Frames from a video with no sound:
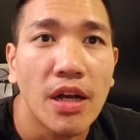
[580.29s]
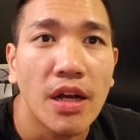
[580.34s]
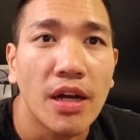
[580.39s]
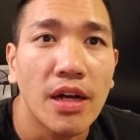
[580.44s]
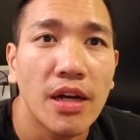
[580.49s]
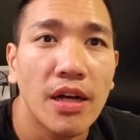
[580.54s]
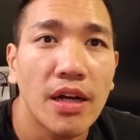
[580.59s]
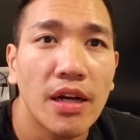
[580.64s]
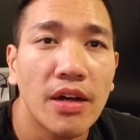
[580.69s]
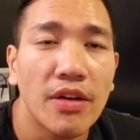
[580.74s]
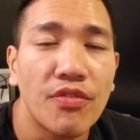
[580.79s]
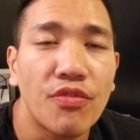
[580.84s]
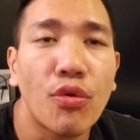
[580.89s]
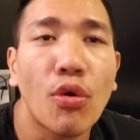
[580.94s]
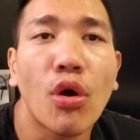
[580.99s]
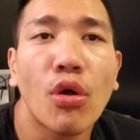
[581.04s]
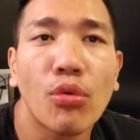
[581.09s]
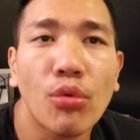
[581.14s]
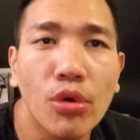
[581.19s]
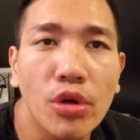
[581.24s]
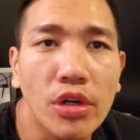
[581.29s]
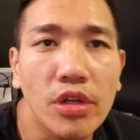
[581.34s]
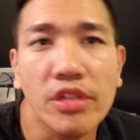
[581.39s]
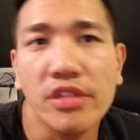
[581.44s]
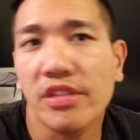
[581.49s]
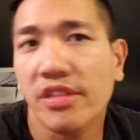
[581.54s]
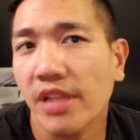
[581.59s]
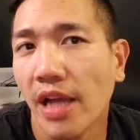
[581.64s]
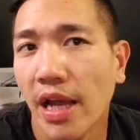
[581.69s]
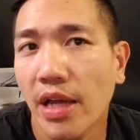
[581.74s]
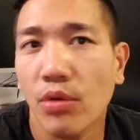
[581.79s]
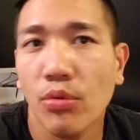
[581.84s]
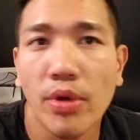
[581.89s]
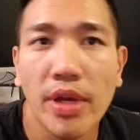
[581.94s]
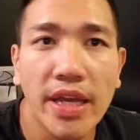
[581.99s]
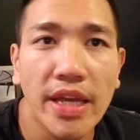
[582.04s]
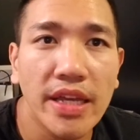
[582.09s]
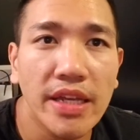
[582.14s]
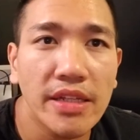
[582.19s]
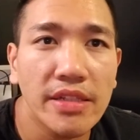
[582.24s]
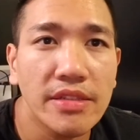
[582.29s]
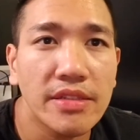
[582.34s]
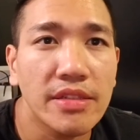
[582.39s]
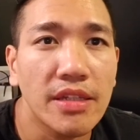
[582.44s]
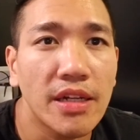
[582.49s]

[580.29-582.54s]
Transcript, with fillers: uh, forward, sideways,